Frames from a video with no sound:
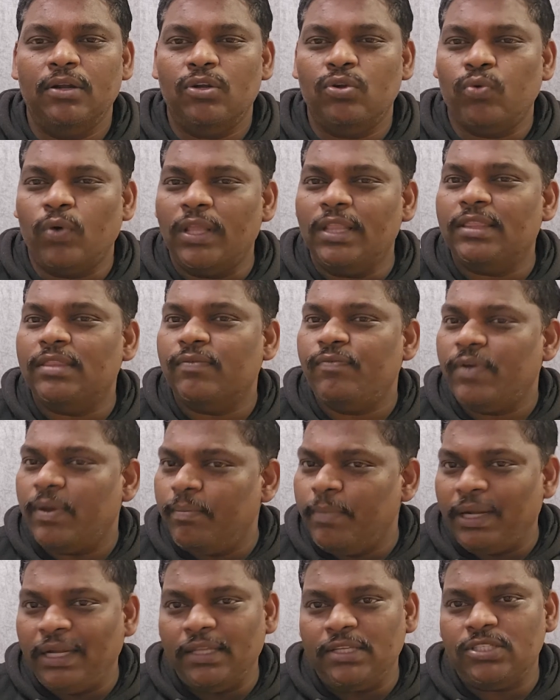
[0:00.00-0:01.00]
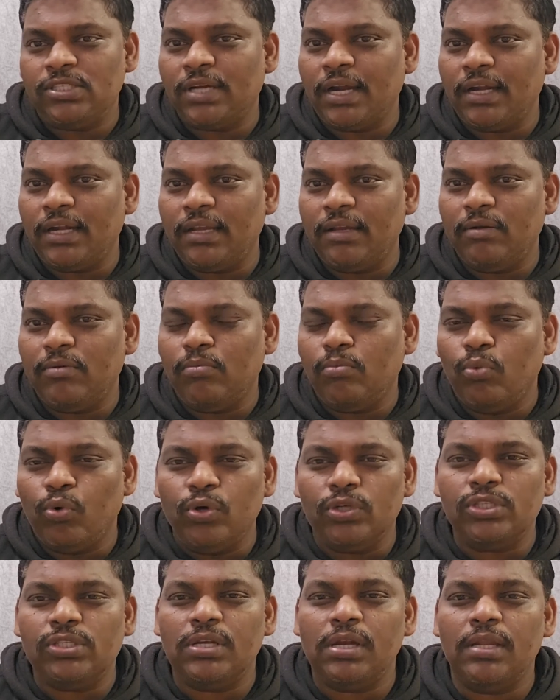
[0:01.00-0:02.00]
Feb it is starting,
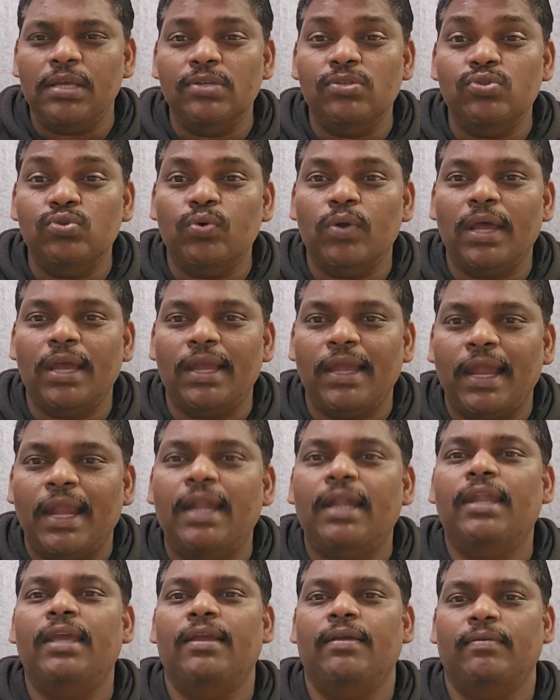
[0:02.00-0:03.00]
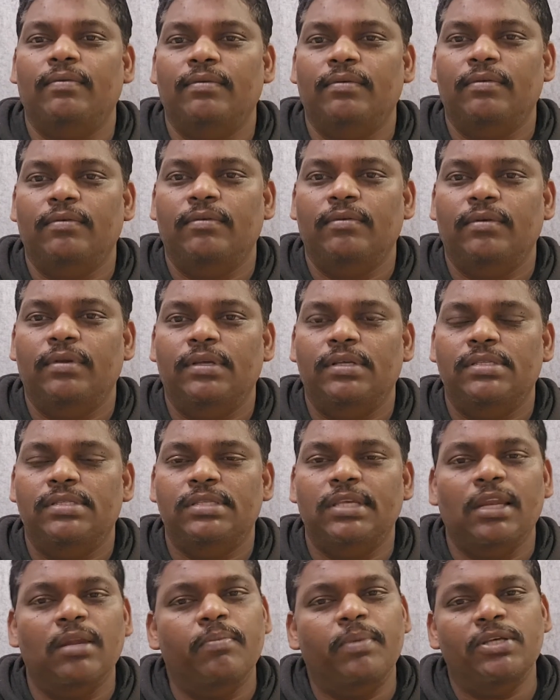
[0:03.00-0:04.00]
mostly July ending.
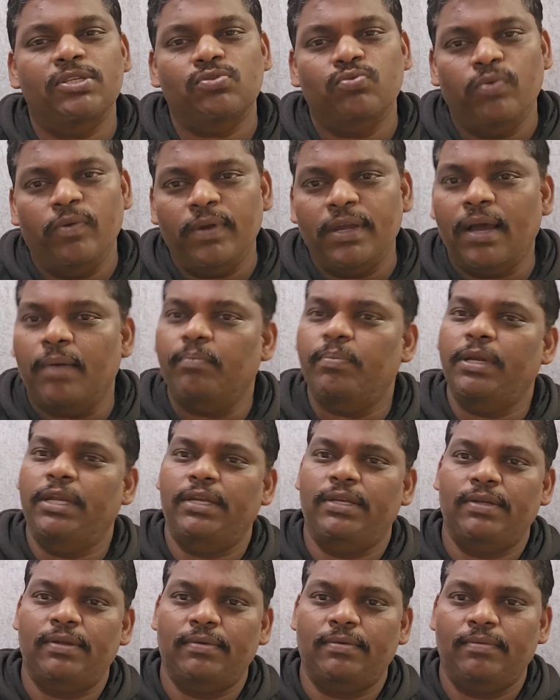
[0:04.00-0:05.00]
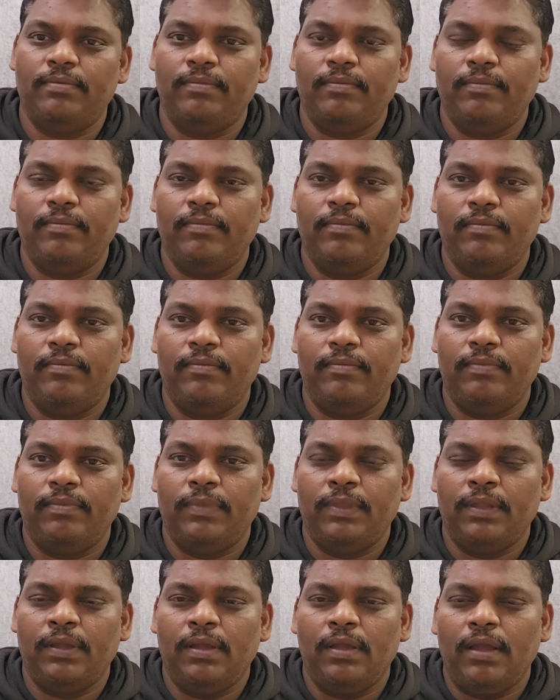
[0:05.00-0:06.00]
Syllabus we will complete.
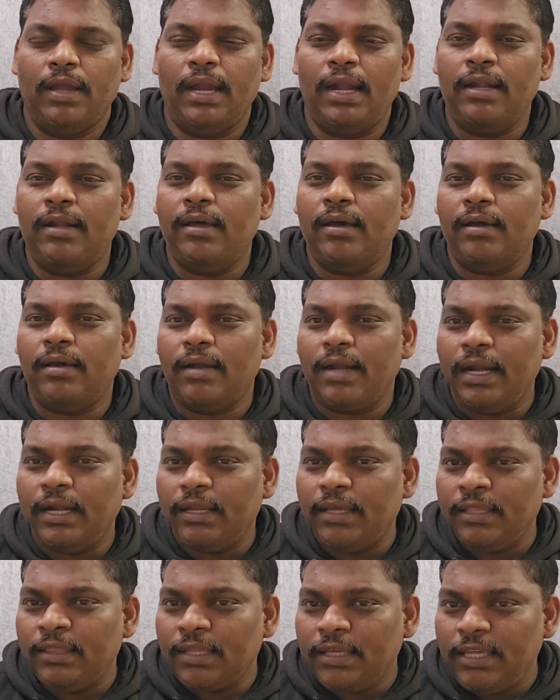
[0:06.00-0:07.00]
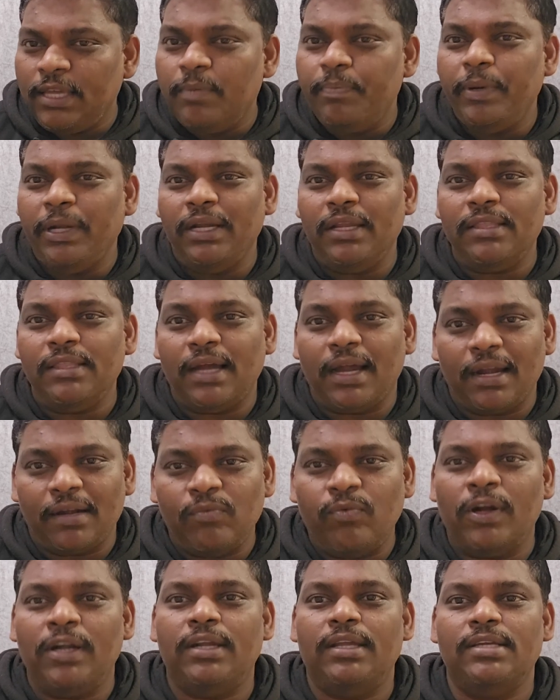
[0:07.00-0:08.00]
And right, in the EPT, the
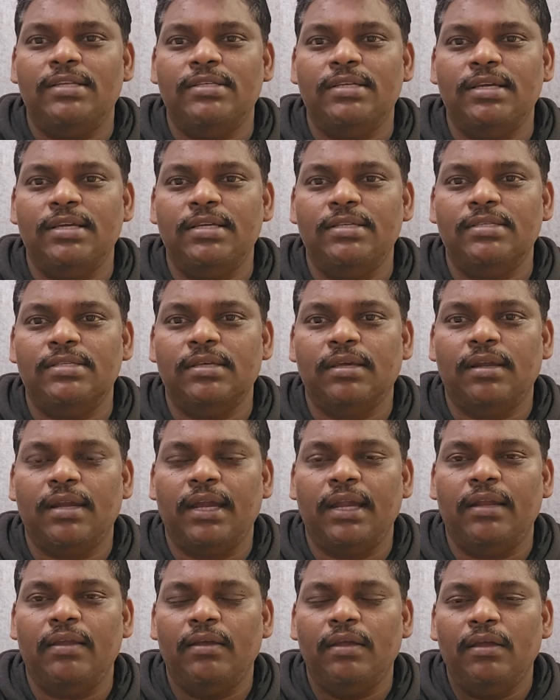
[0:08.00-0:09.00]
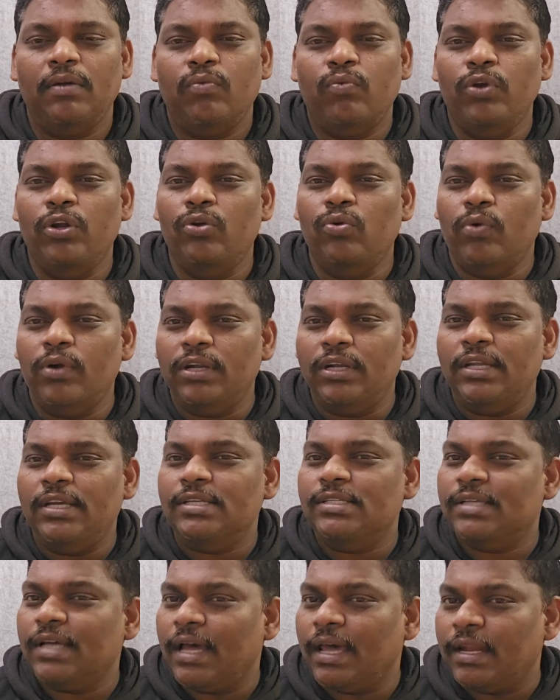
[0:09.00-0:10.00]
advantage is, right, we don't
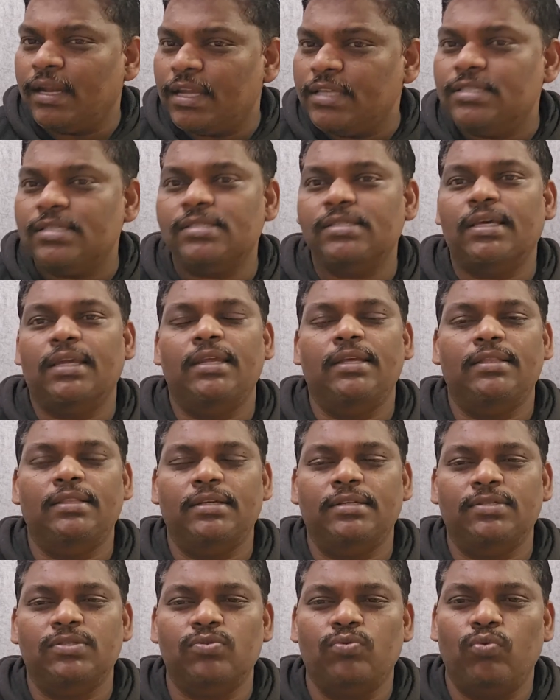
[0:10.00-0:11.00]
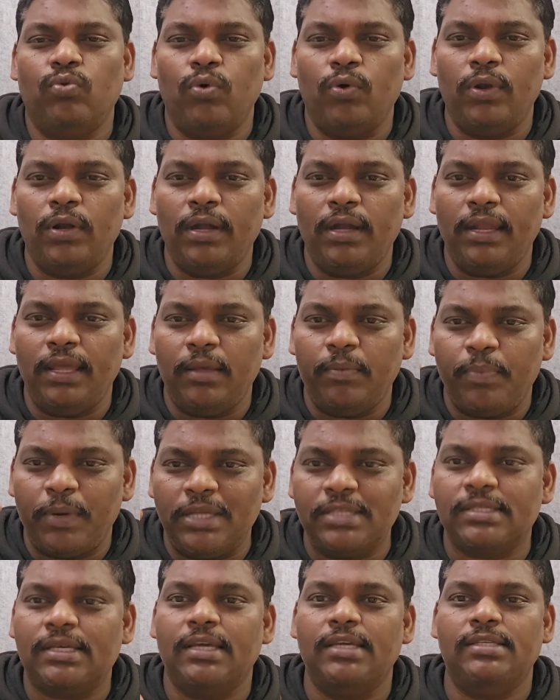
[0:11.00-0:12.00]
teach unnecessary things, only
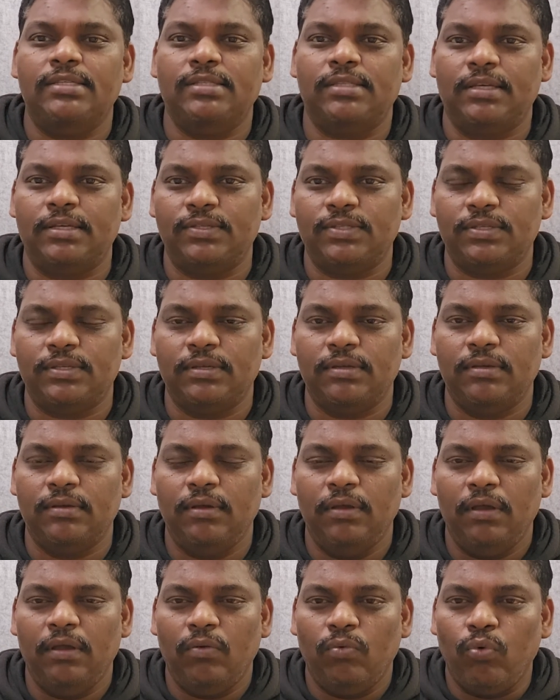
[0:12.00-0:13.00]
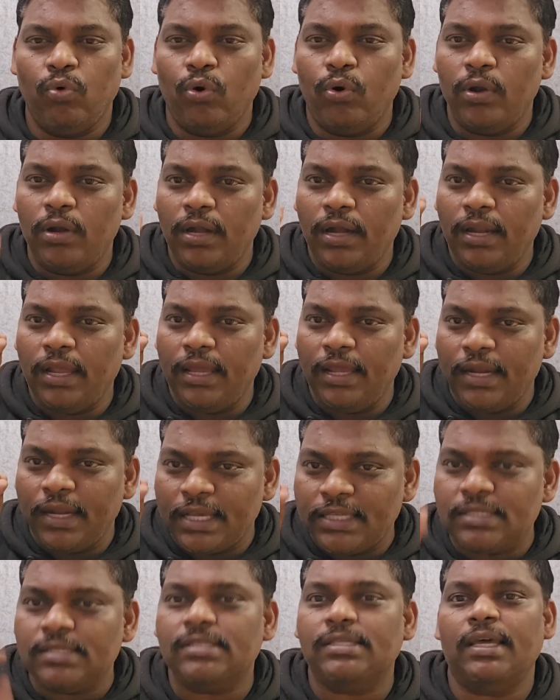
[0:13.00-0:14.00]
precise things, only
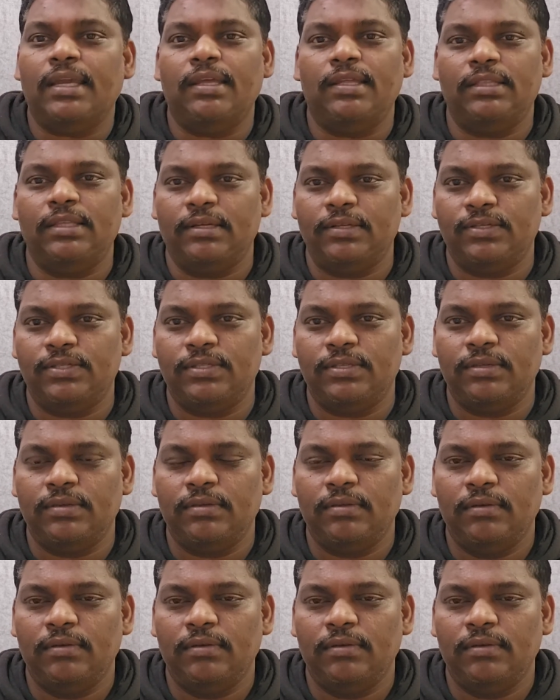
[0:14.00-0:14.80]
necessary things.